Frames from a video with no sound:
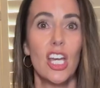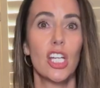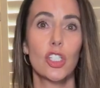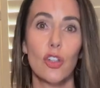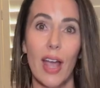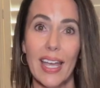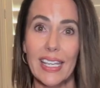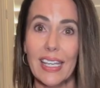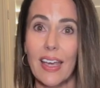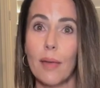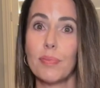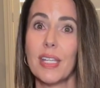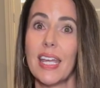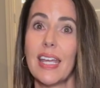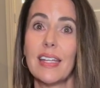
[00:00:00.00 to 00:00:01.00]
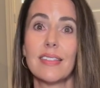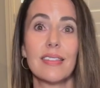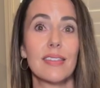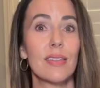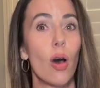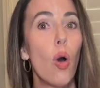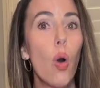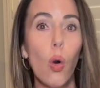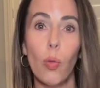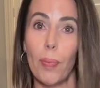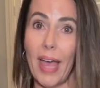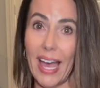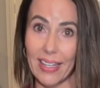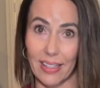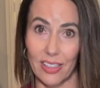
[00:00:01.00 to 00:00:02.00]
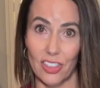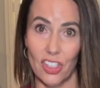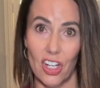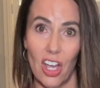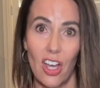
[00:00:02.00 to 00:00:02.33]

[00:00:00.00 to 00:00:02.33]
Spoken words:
tracking updates, the whole package.